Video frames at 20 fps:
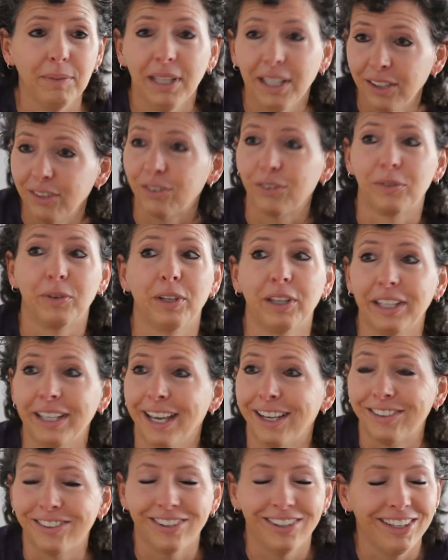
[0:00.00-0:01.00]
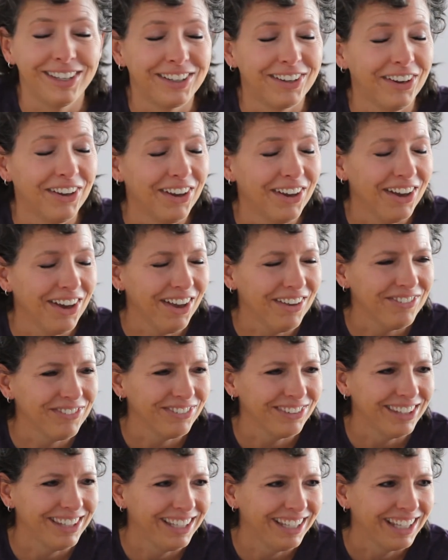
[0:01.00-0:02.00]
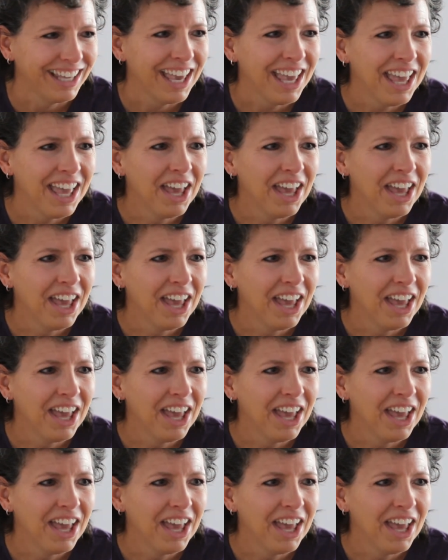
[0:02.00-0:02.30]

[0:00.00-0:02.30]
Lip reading: man, this is really excellent coffee.